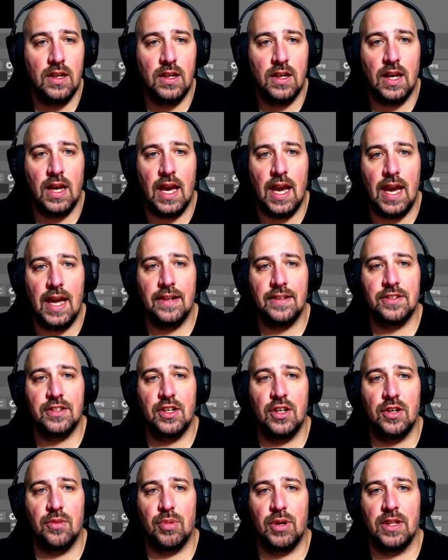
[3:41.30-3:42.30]
And it's going
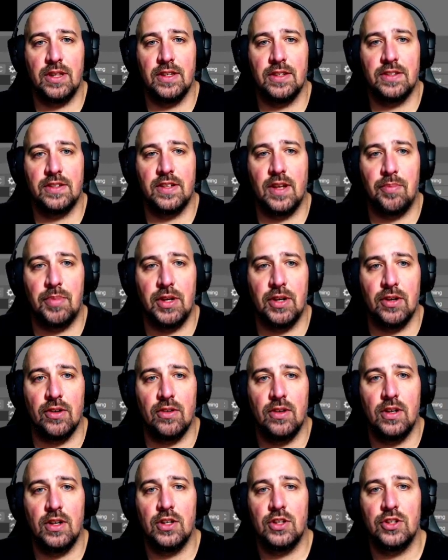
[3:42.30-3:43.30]
to bring this up here.
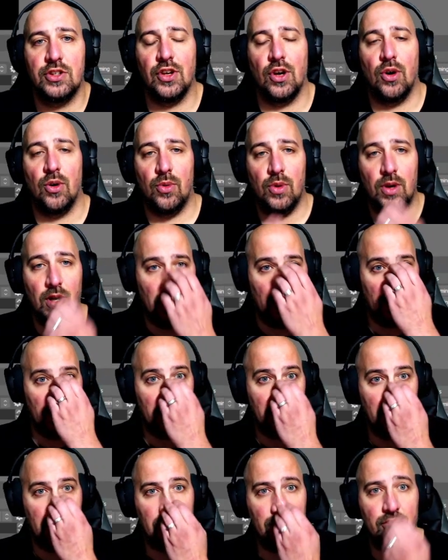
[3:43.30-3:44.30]
So
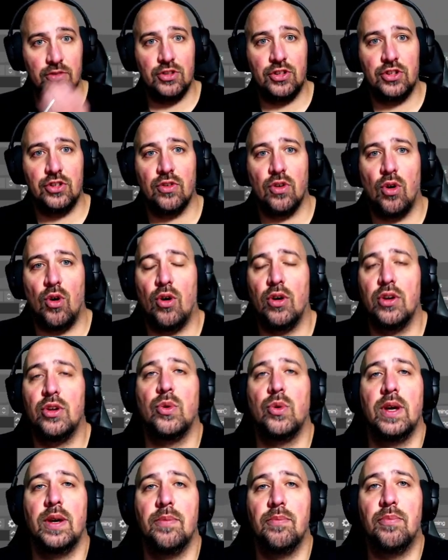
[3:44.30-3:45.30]
here's your audio
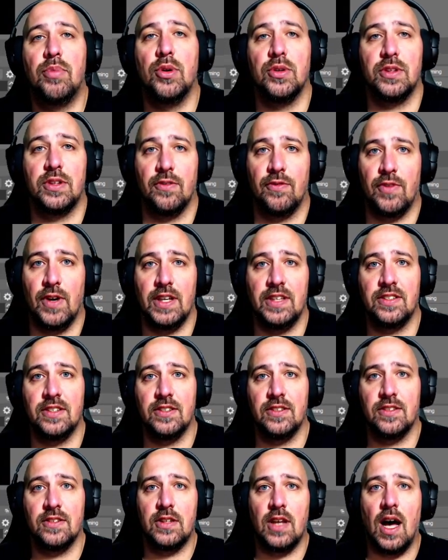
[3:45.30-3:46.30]
input
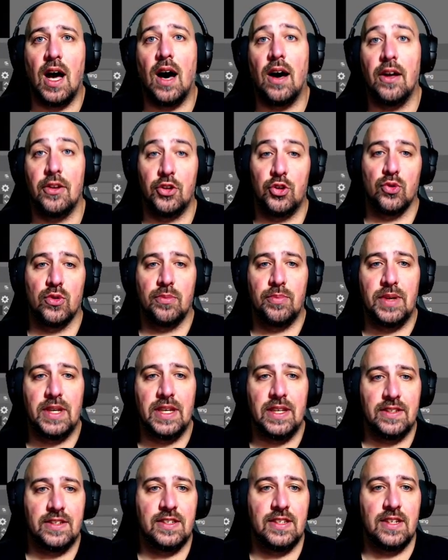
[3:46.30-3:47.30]
devices on your
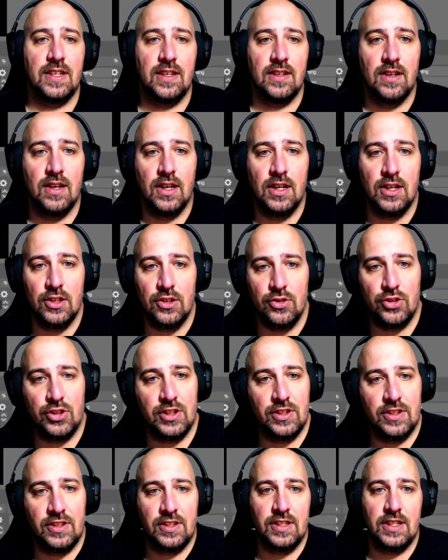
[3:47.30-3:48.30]
PC. You should
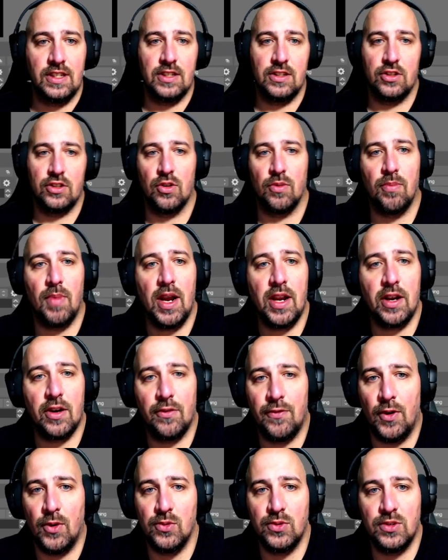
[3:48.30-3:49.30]
see your
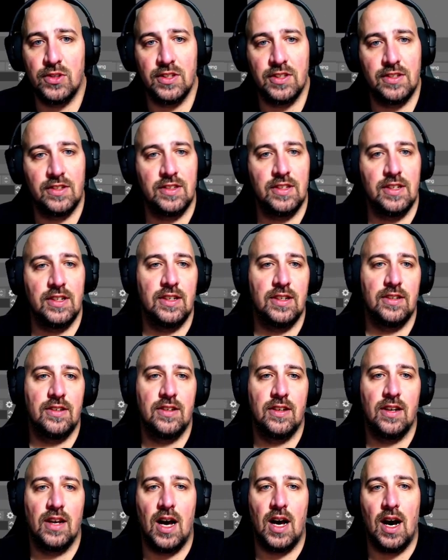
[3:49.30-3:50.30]
microphones listed.
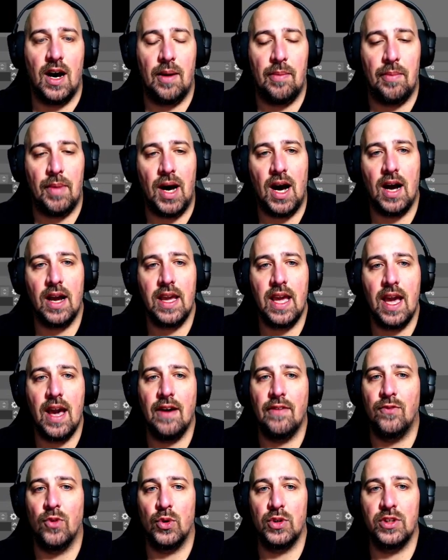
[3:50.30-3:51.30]
I have
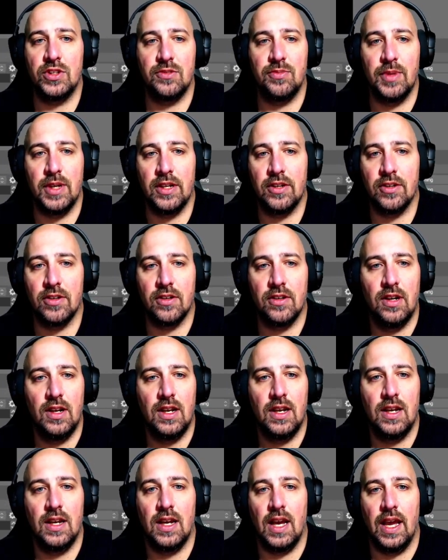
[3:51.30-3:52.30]
voice meter
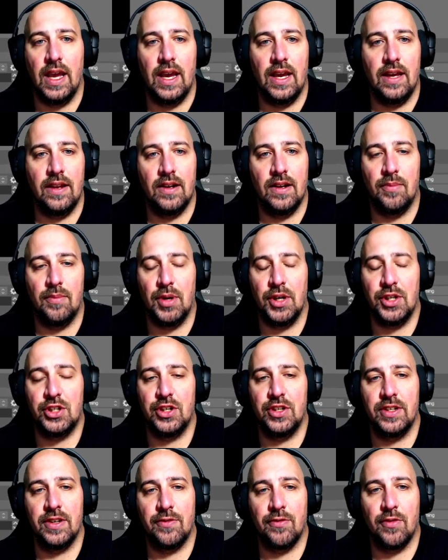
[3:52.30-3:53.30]
and a bunch of
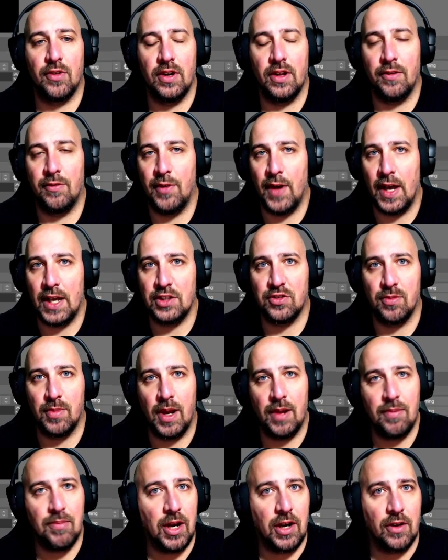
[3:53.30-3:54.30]
different effects for my
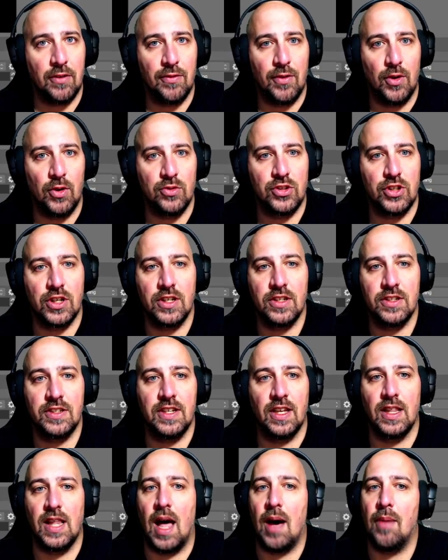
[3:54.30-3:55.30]
microphones. You're going to see a
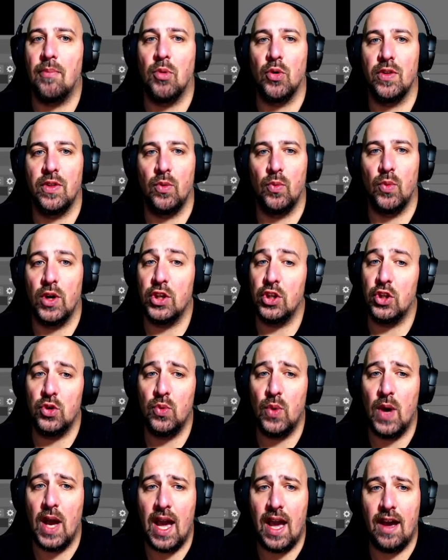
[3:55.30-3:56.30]
lot more than what you
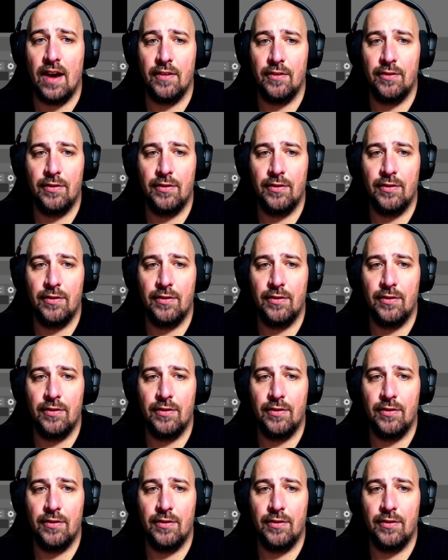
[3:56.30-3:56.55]
have,